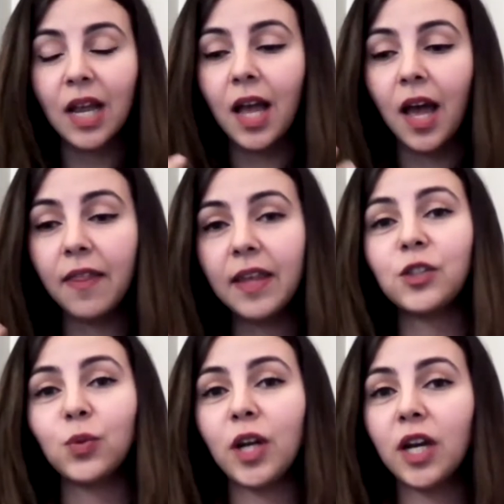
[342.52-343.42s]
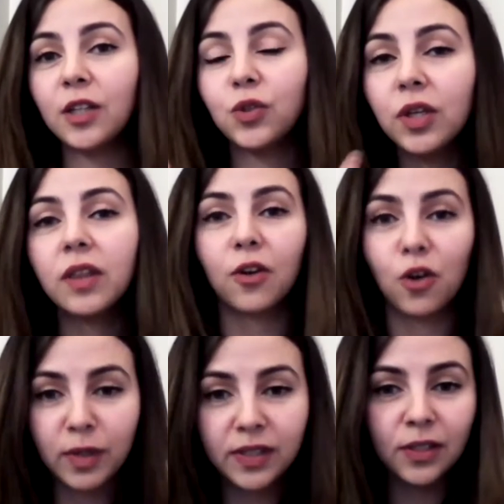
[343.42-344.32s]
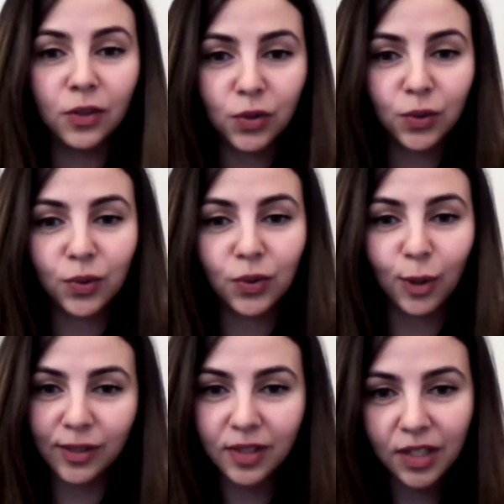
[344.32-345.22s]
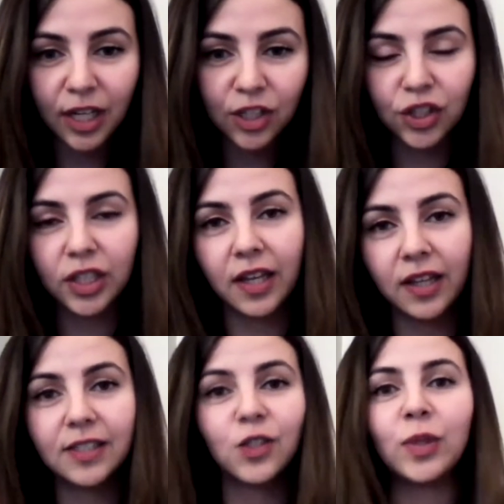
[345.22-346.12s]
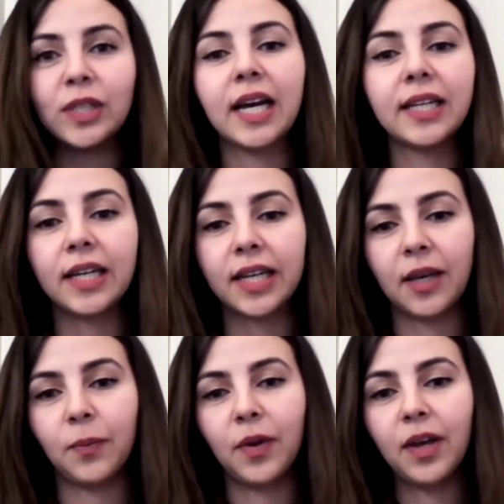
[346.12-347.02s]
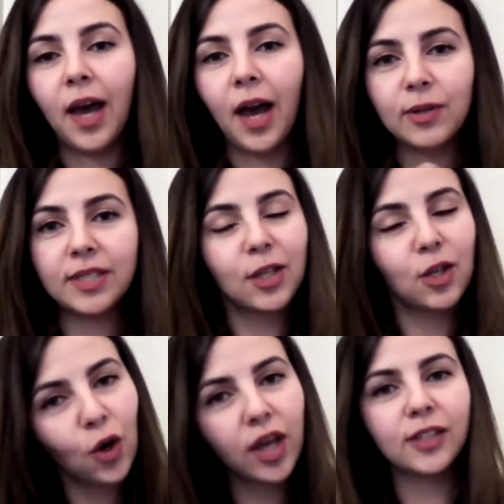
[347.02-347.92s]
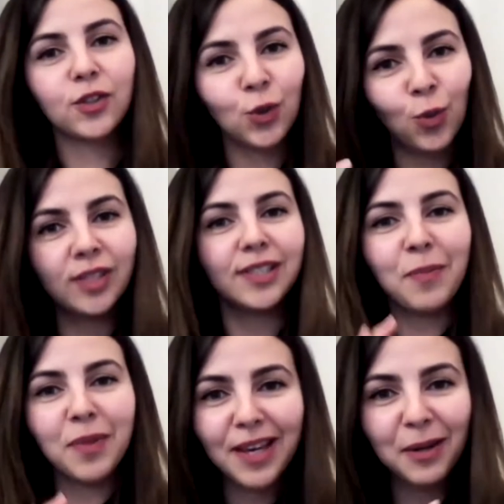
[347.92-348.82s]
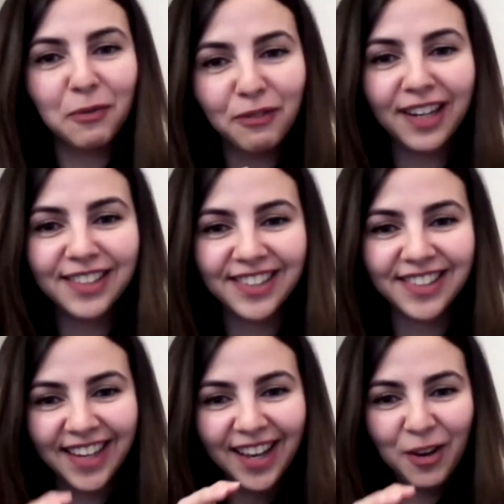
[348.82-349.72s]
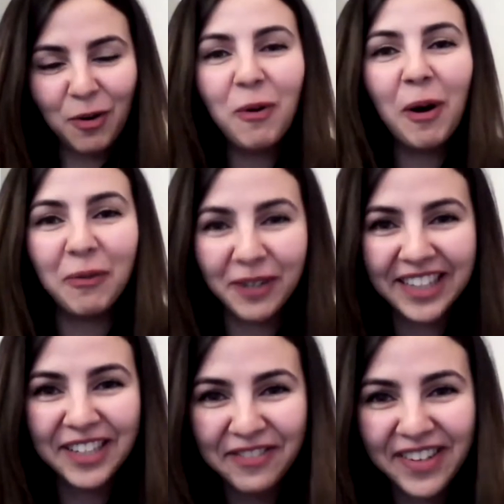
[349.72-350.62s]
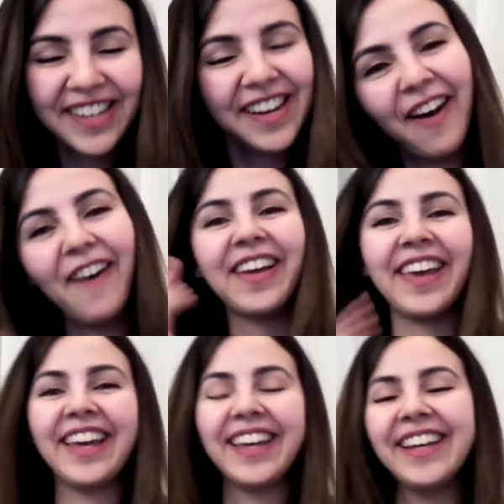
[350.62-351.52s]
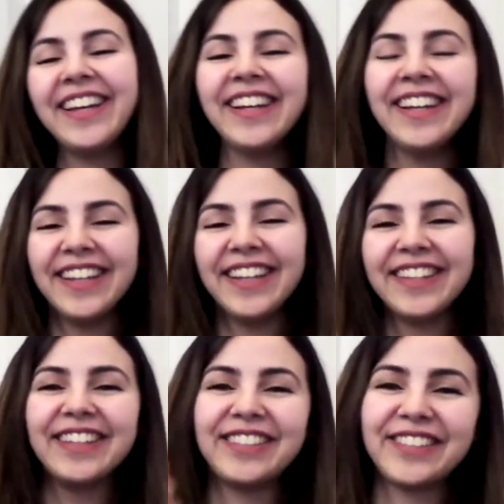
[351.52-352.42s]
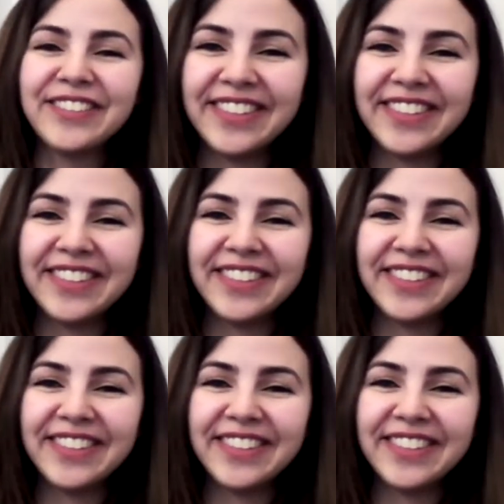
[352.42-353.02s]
And that's when I took their comments into consideration. And this is when Dahlia came. I was like, okay, so you want something that reflects who we live in? Okay, let's do this.